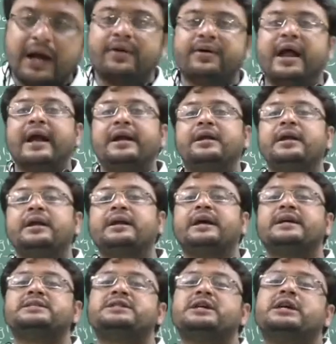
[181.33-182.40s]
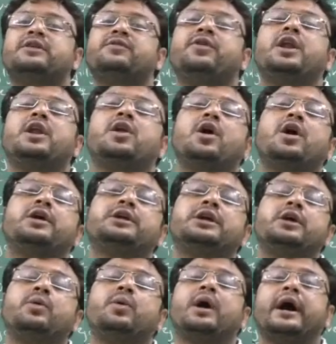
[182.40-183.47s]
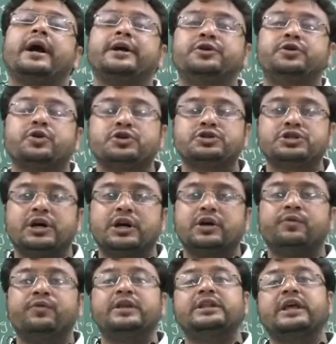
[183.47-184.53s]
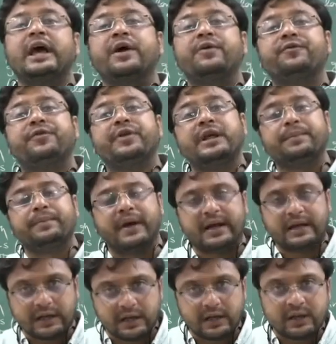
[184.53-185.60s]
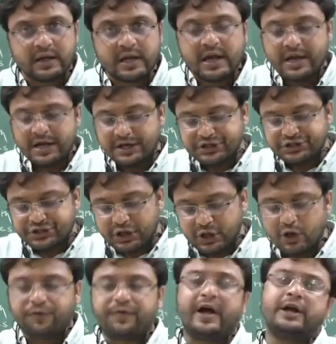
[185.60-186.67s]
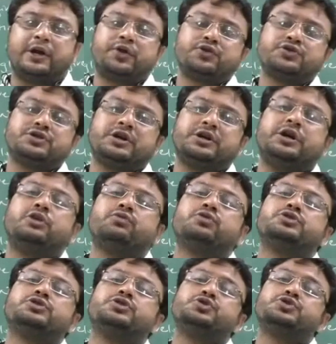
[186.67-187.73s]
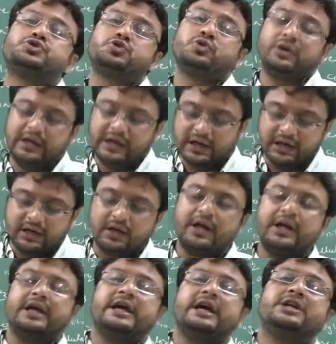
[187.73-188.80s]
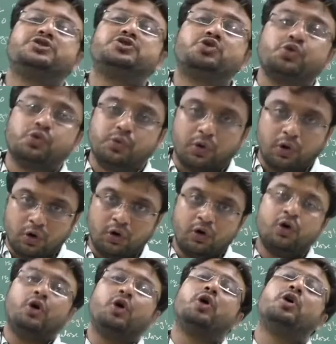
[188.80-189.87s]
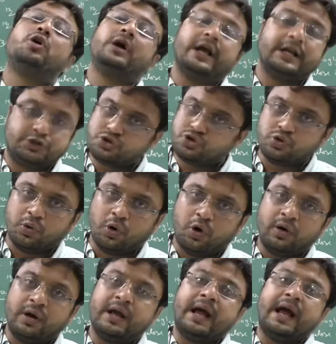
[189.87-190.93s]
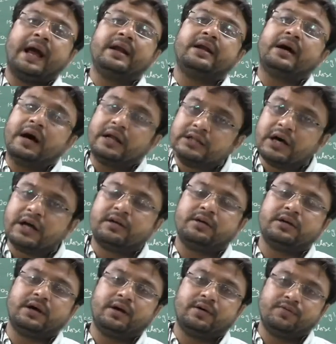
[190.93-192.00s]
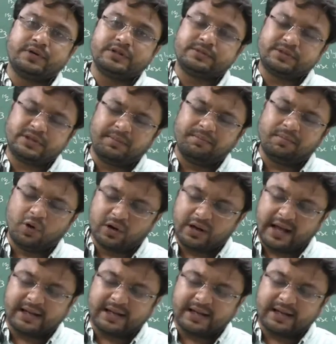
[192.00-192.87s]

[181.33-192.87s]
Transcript: Nitric acid will not give hydrogen with every metal. Instead of hydrogen, it was used to yield H2O or H2O and other some more